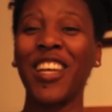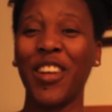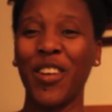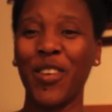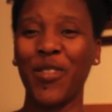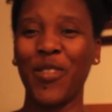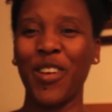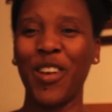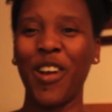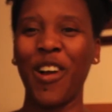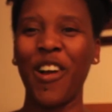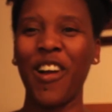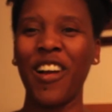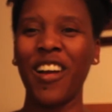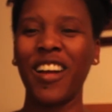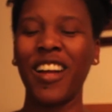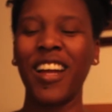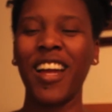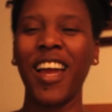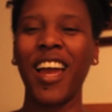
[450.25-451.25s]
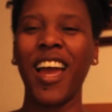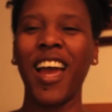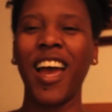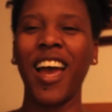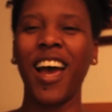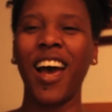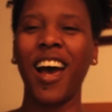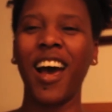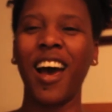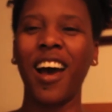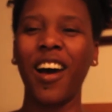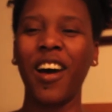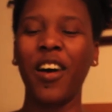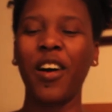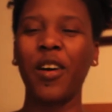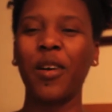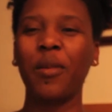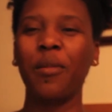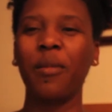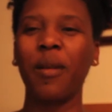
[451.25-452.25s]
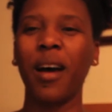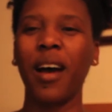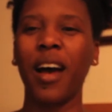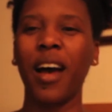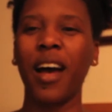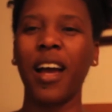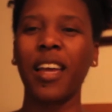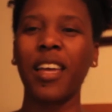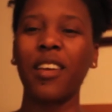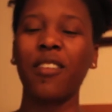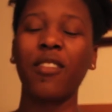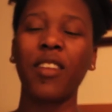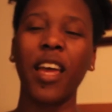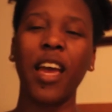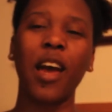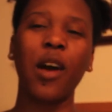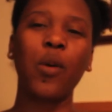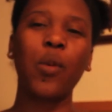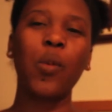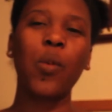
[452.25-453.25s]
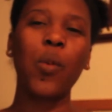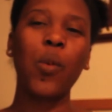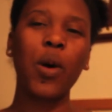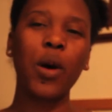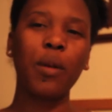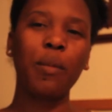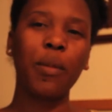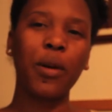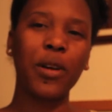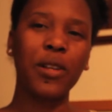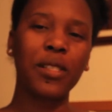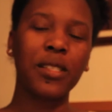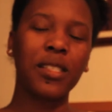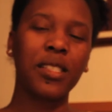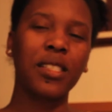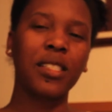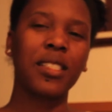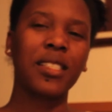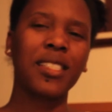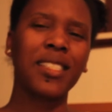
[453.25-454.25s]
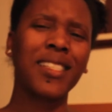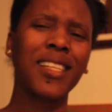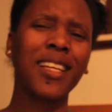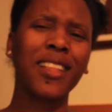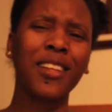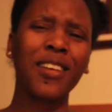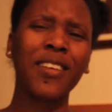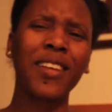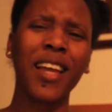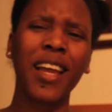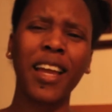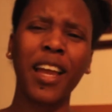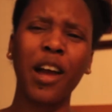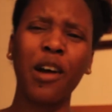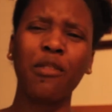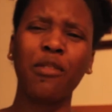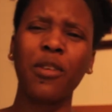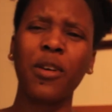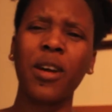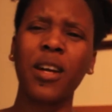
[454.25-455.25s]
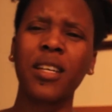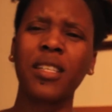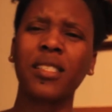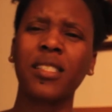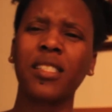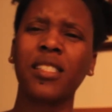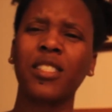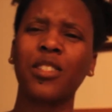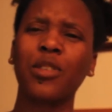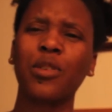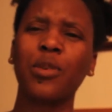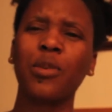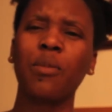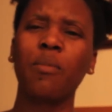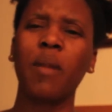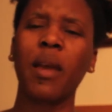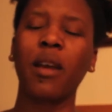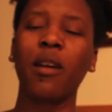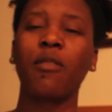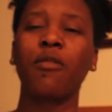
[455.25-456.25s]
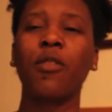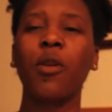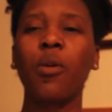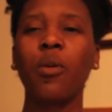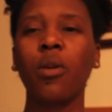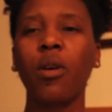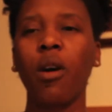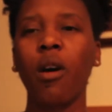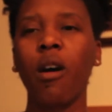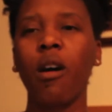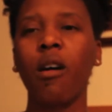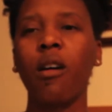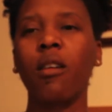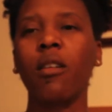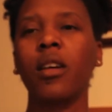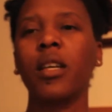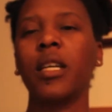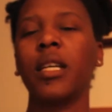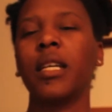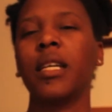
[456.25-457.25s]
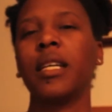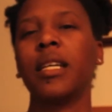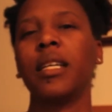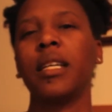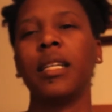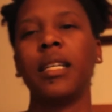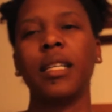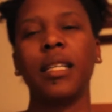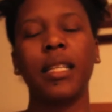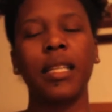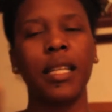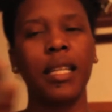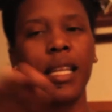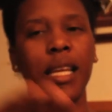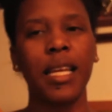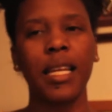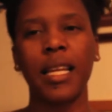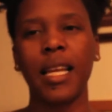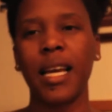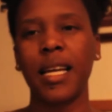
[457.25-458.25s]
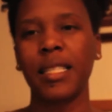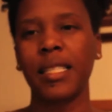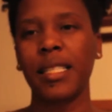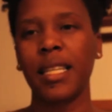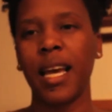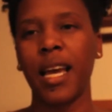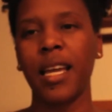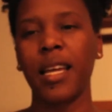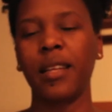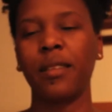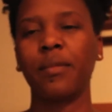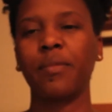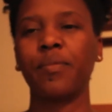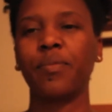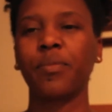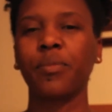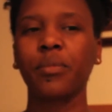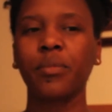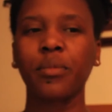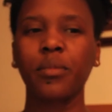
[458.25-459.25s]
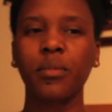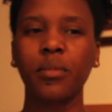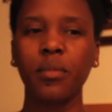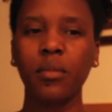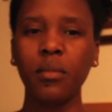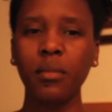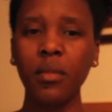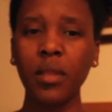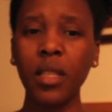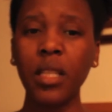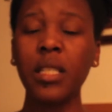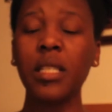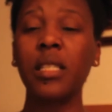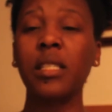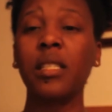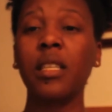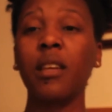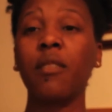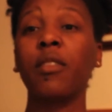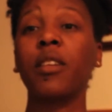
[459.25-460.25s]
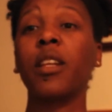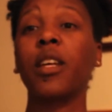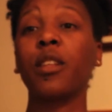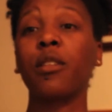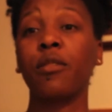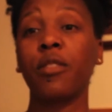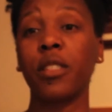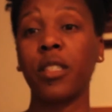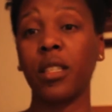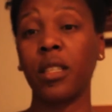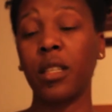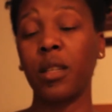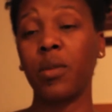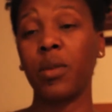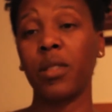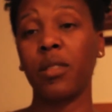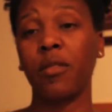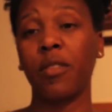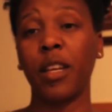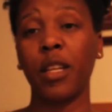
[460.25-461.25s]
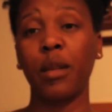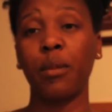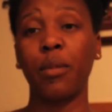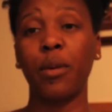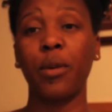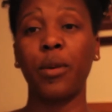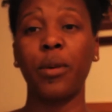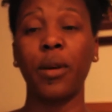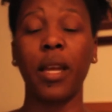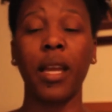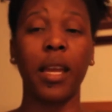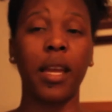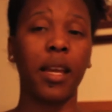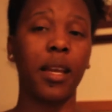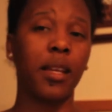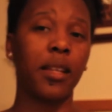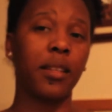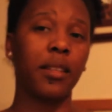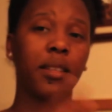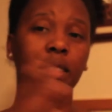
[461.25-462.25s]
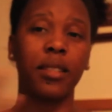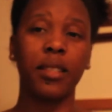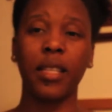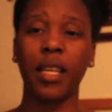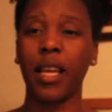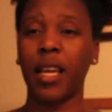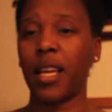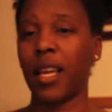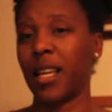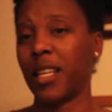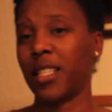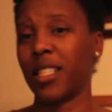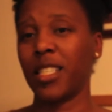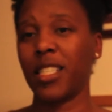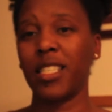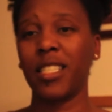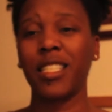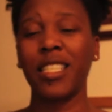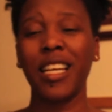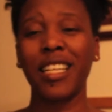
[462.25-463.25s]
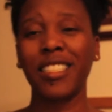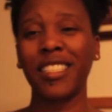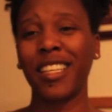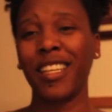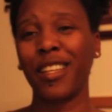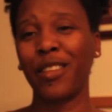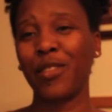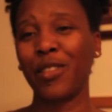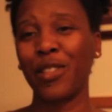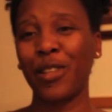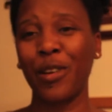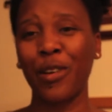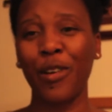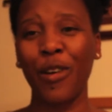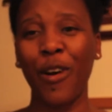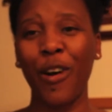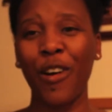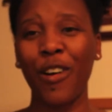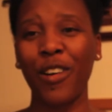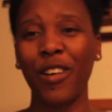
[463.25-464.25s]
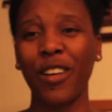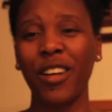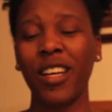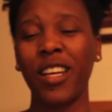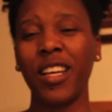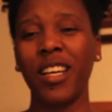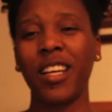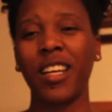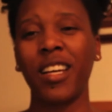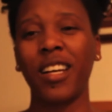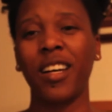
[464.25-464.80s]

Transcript: Here we are. I even had one person stick their neck out for us to make a phone call late last night to see if another facility was available. And she's yet to get a return call.